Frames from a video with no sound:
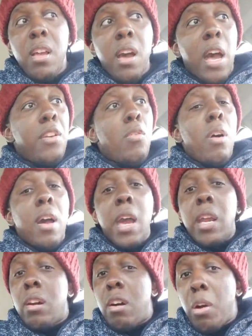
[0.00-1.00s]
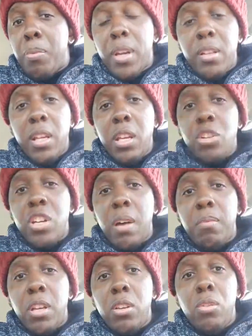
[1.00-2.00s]
I know I had a carpet cleaning
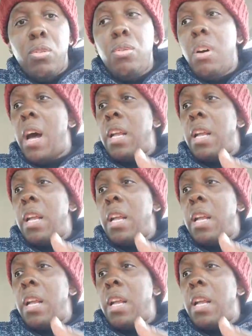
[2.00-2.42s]
job to do.